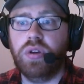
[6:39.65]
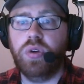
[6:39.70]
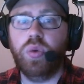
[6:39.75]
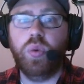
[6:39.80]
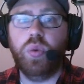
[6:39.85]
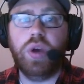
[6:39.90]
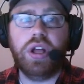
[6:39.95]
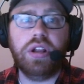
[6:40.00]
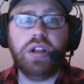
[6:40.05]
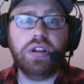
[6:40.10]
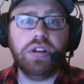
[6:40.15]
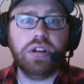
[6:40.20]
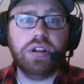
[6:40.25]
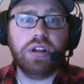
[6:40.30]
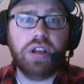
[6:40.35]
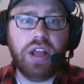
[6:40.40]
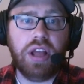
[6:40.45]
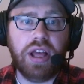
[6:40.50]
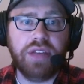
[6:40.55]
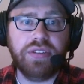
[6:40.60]
Well,
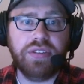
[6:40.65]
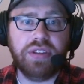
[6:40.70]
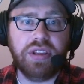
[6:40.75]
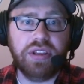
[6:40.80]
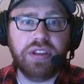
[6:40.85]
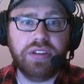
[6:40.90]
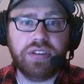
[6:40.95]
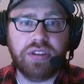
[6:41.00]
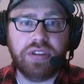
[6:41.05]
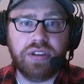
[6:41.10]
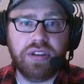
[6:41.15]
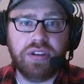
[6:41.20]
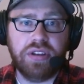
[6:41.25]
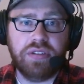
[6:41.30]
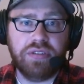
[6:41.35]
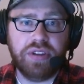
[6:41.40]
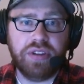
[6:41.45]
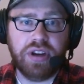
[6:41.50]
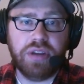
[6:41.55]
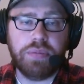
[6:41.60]
CLAAS is
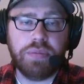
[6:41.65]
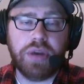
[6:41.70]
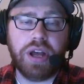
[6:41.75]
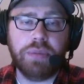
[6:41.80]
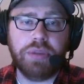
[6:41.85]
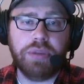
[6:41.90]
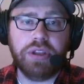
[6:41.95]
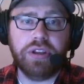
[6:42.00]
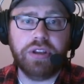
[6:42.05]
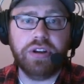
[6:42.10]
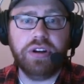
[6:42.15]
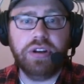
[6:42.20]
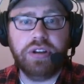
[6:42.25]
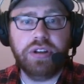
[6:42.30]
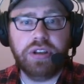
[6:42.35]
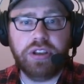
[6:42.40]
very popular,